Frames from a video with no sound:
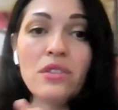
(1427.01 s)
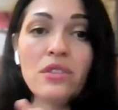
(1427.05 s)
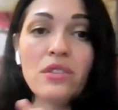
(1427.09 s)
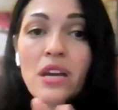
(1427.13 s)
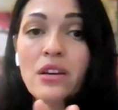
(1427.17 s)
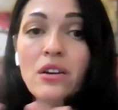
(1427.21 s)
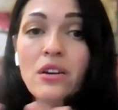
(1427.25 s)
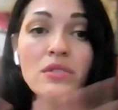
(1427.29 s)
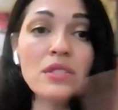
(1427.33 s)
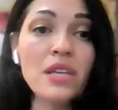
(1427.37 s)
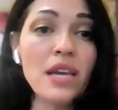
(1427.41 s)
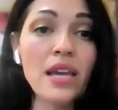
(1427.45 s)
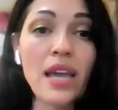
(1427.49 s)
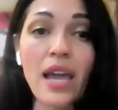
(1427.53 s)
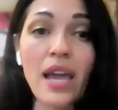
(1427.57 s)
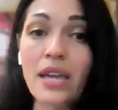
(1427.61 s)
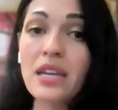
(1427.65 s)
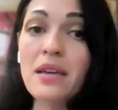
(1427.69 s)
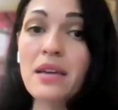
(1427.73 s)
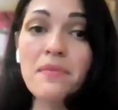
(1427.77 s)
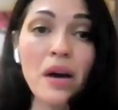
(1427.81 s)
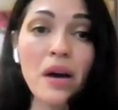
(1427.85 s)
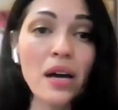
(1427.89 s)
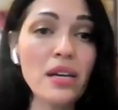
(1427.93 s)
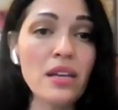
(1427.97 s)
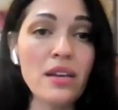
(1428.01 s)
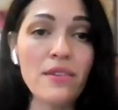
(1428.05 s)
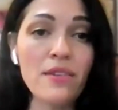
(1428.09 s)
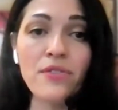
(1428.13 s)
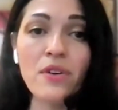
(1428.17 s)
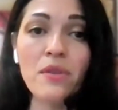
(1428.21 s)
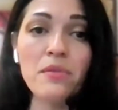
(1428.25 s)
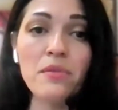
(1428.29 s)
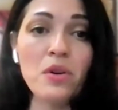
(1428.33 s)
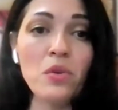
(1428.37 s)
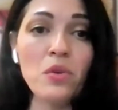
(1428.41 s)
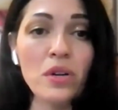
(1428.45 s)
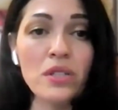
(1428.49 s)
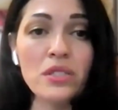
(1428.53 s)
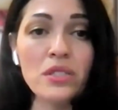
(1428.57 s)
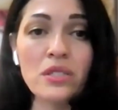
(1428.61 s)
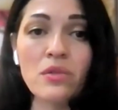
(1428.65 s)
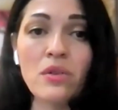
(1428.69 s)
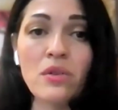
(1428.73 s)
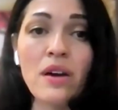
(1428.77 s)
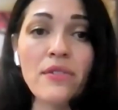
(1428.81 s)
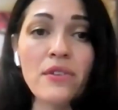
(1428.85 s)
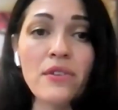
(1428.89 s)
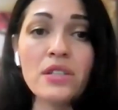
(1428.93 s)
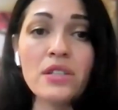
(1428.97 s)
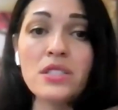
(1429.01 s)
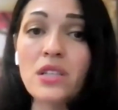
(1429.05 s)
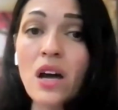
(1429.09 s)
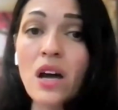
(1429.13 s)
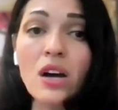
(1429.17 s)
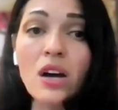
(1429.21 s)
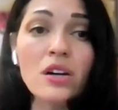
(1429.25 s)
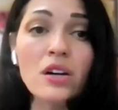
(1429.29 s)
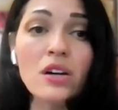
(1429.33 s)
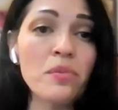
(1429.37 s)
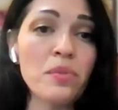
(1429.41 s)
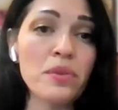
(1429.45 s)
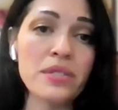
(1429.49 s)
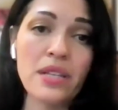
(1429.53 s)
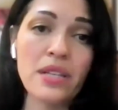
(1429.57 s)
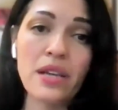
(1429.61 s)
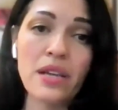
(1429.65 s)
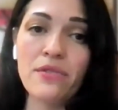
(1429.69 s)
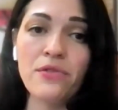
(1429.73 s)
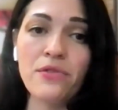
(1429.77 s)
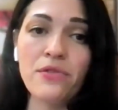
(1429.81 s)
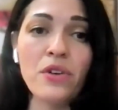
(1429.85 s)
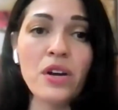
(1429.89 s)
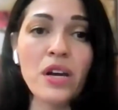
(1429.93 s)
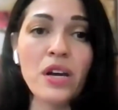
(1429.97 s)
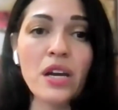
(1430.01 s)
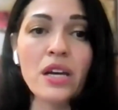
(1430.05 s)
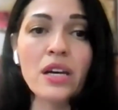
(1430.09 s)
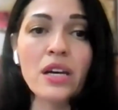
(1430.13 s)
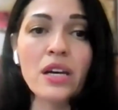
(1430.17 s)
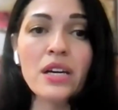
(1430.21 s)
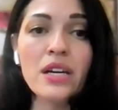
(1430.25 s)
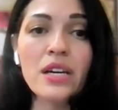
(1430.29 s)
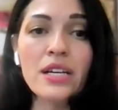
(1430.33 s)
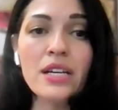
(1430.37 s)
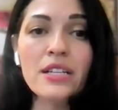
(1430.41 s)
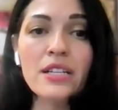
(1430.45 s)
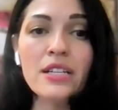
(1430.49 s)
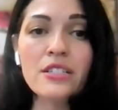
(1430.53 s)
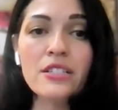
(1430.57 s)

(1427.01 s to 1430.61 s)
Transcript: So they don't take any money from you whatsoever. It's 100% free.